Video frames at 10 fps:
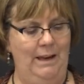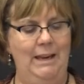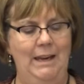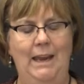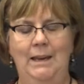
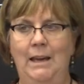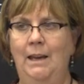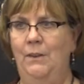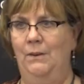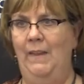in any
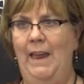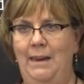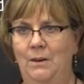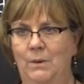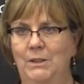other
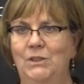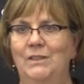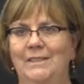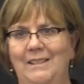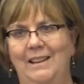language.